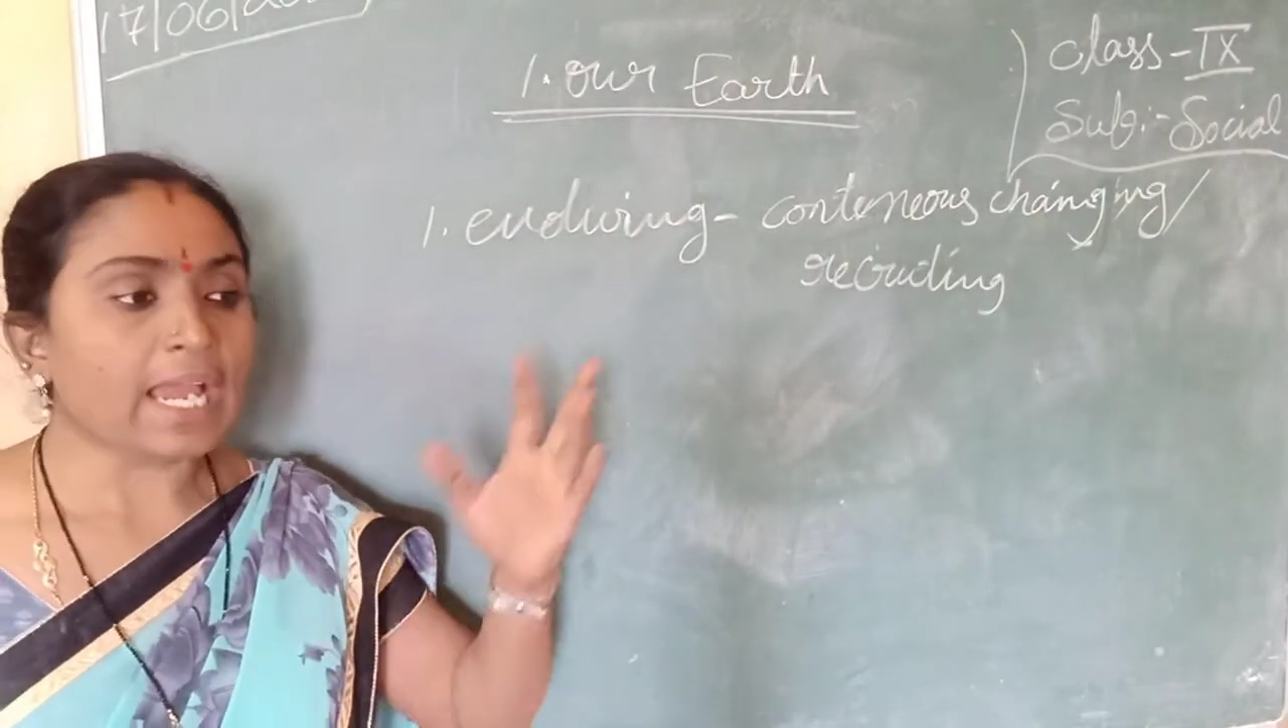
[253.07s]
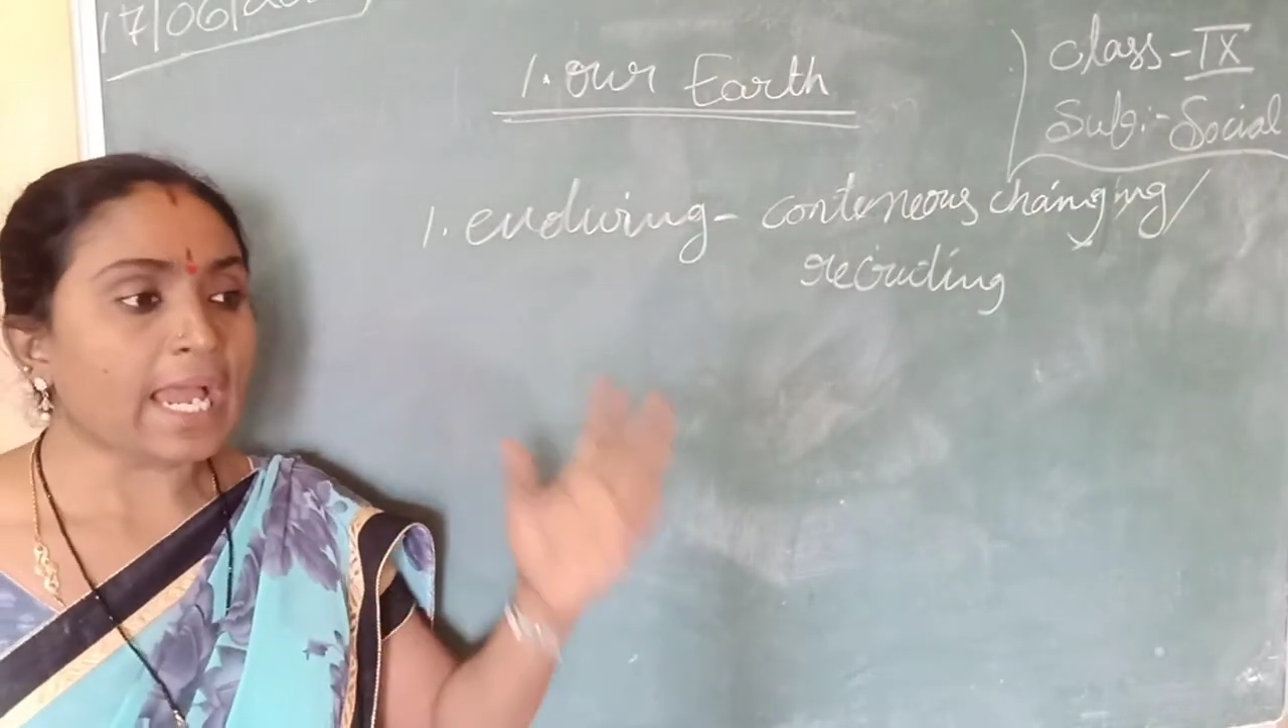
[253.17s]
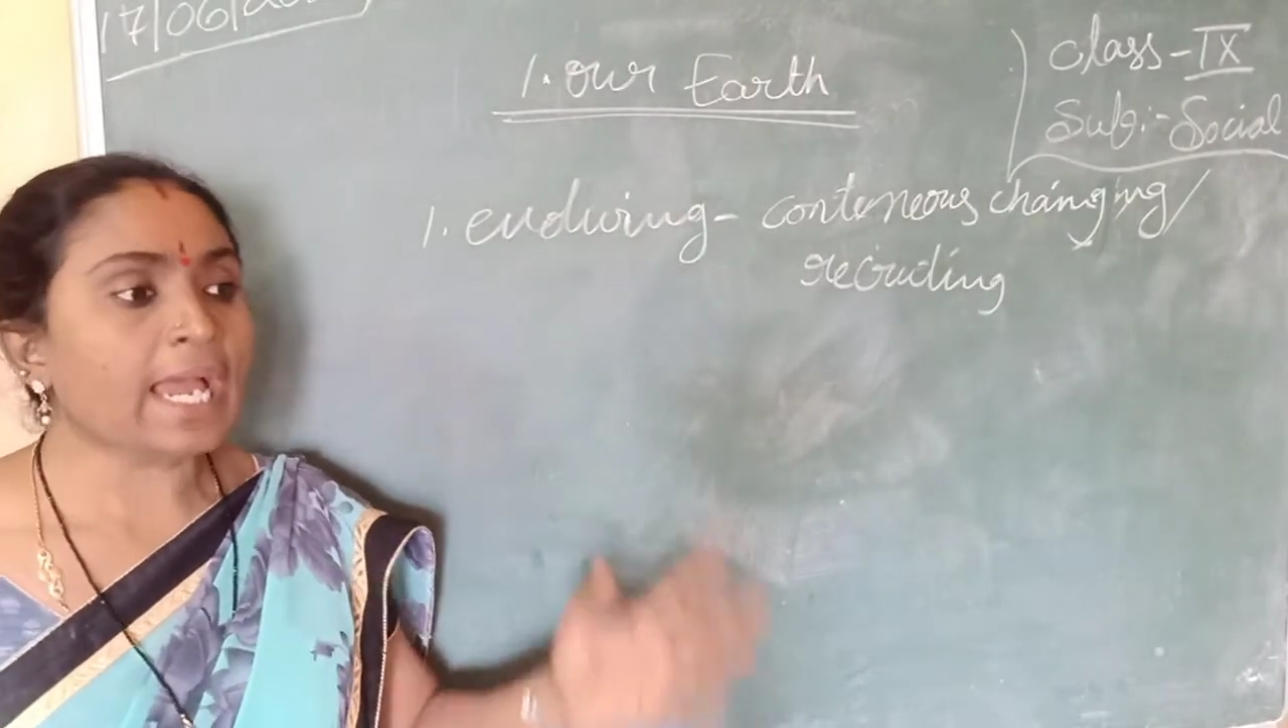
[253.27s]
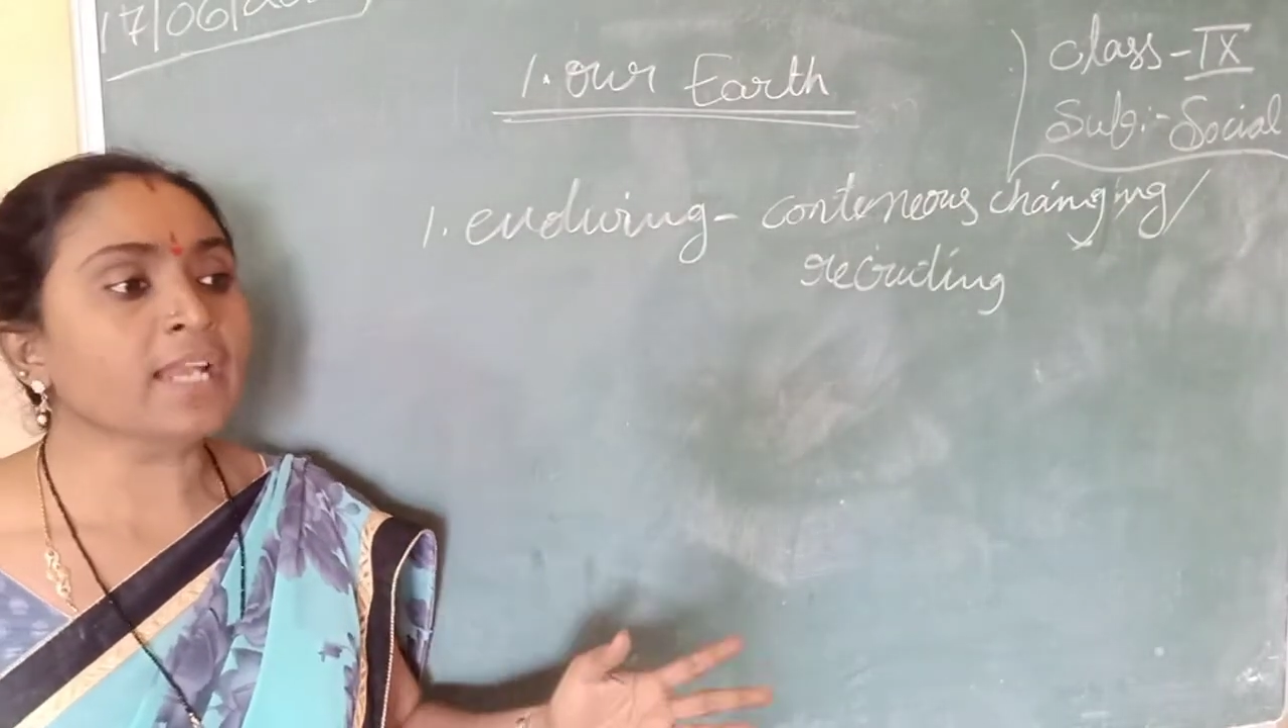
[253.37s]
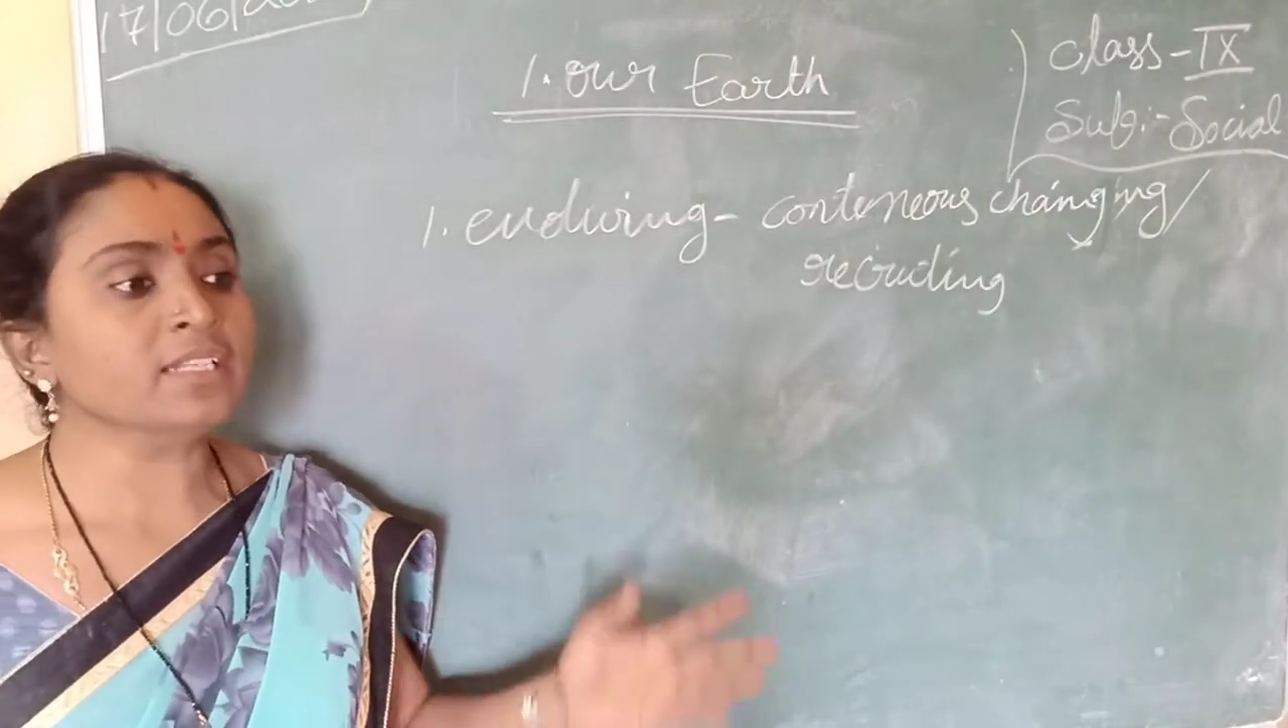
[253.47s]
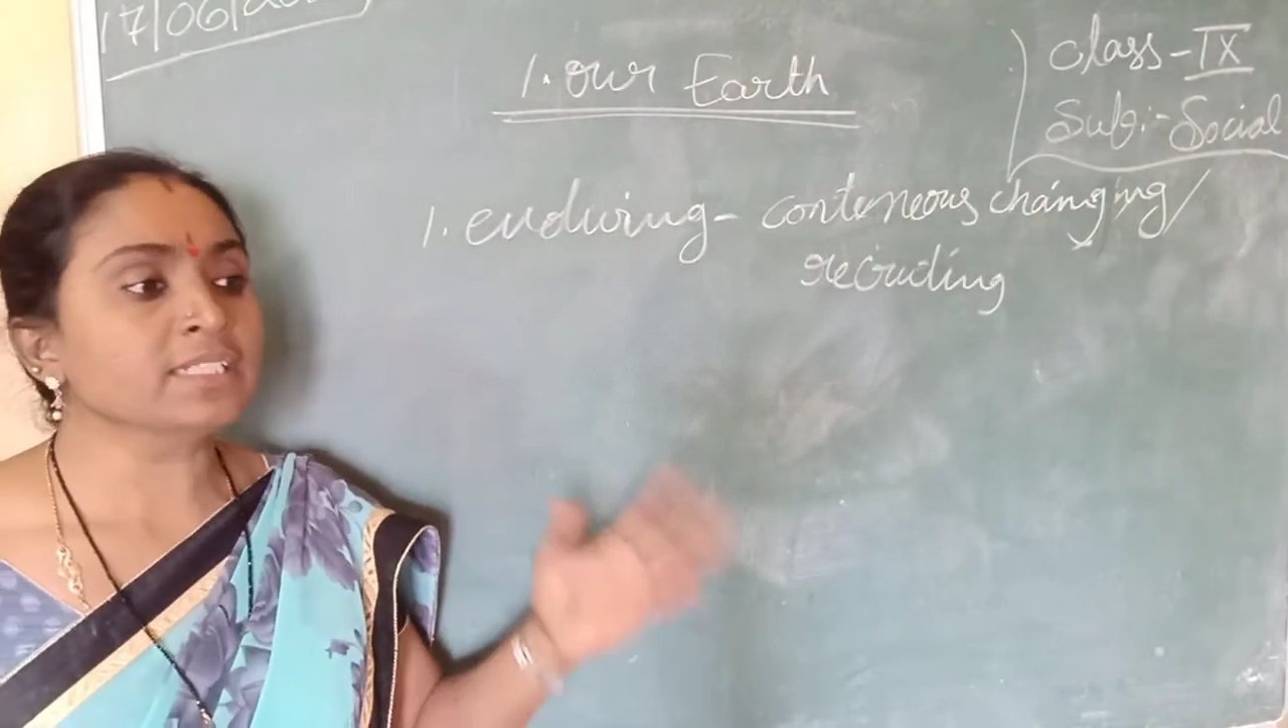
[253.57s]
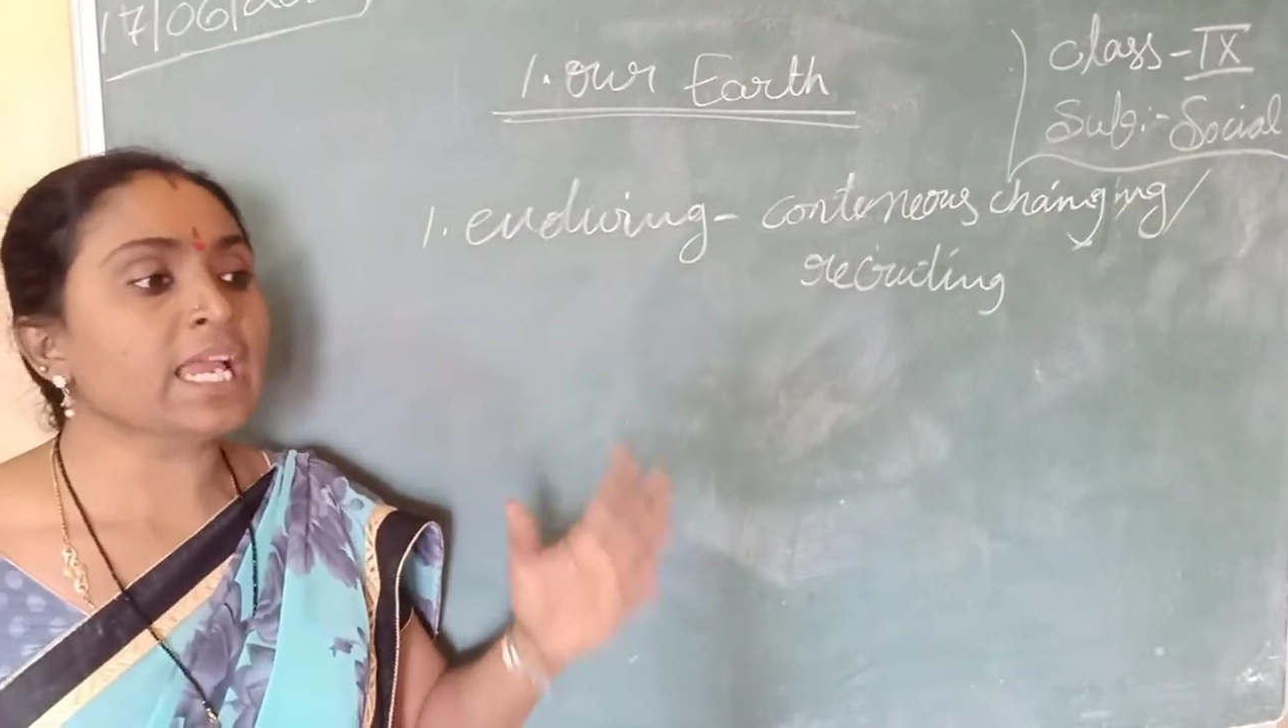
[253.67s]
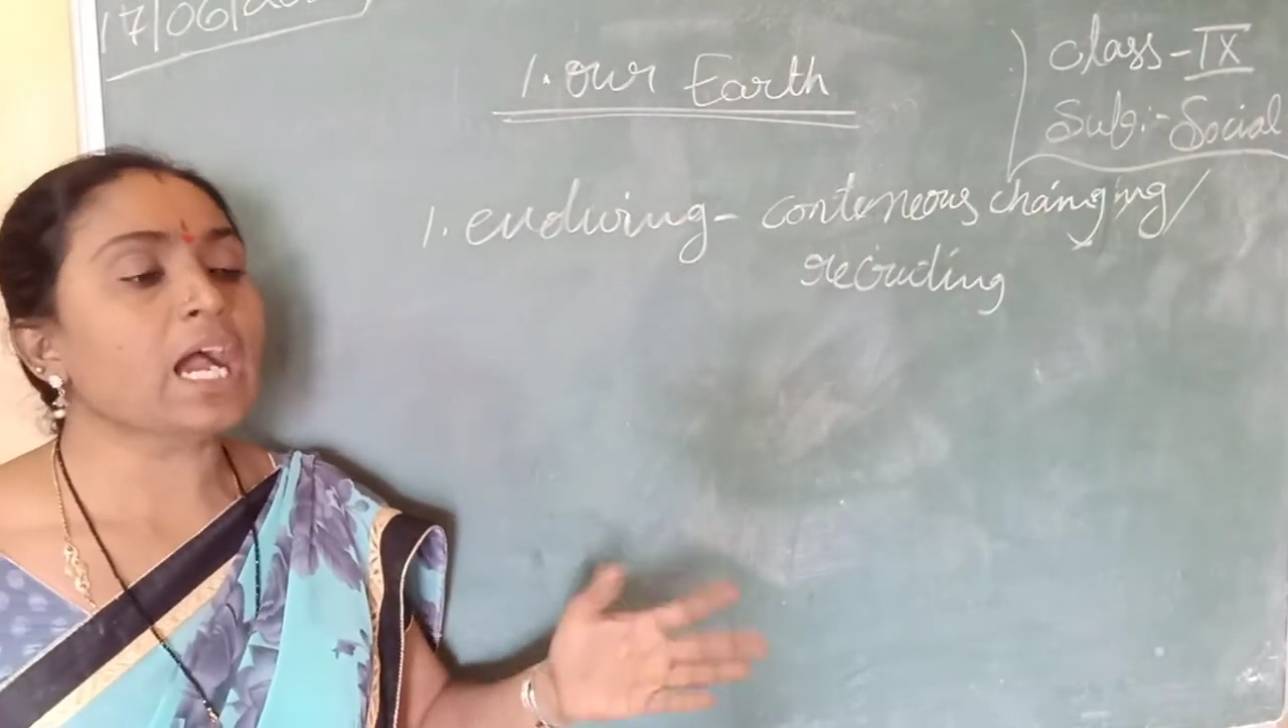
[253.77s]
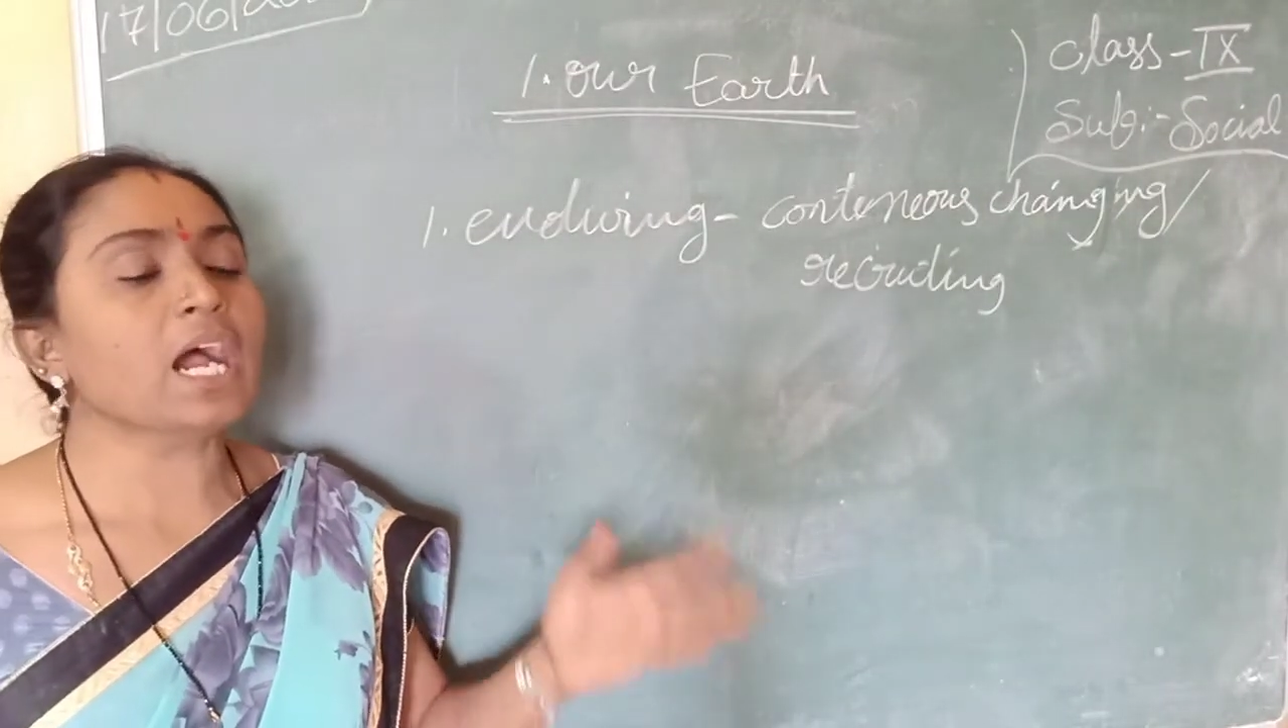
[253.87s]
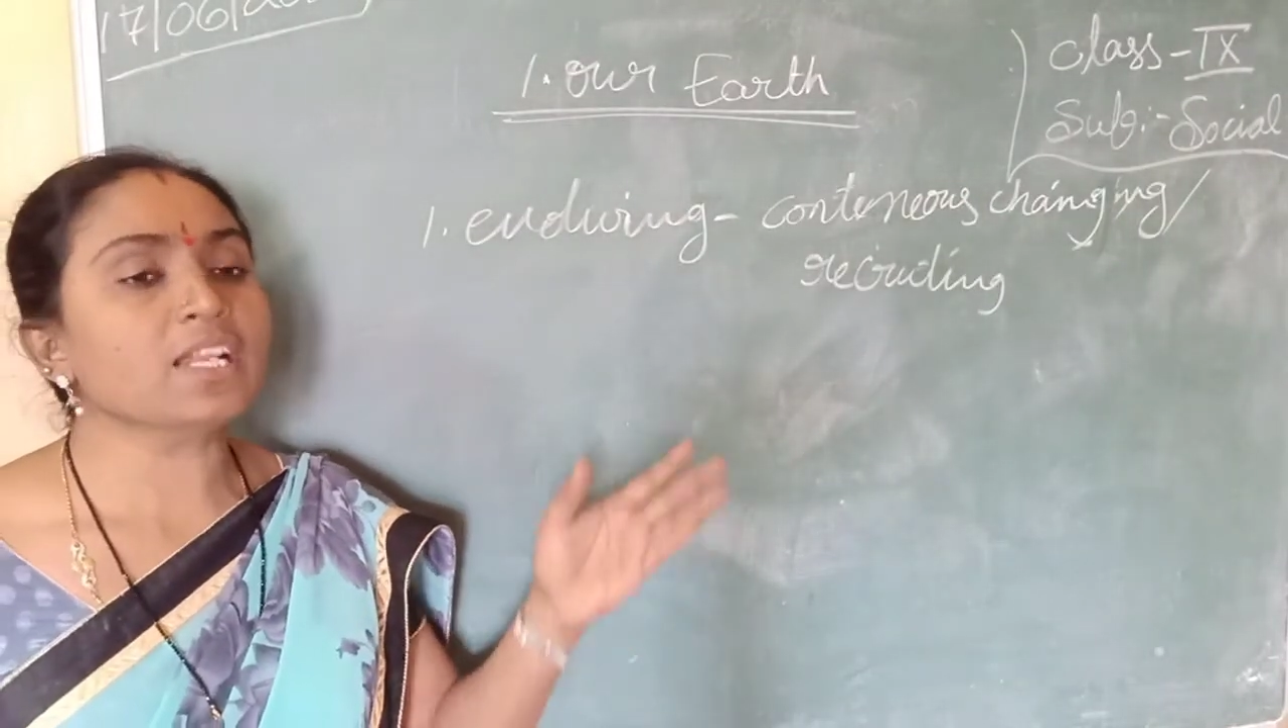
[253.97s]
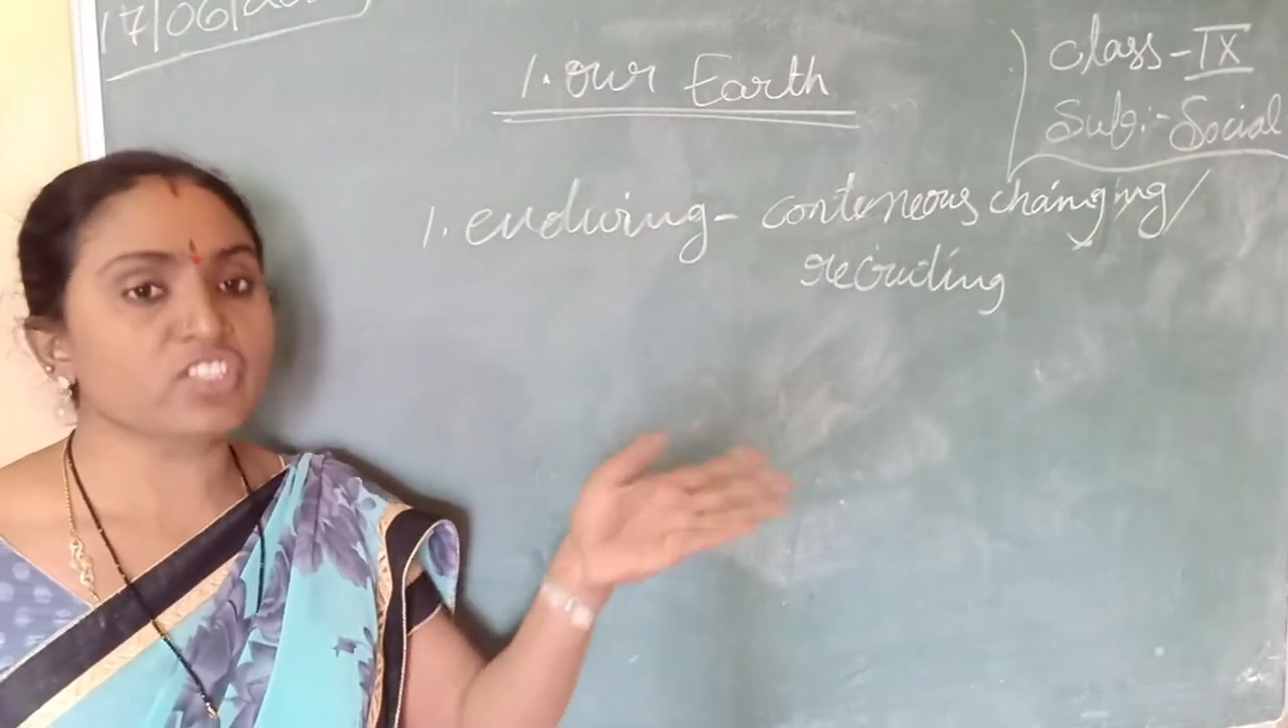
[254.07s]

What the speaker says: and they are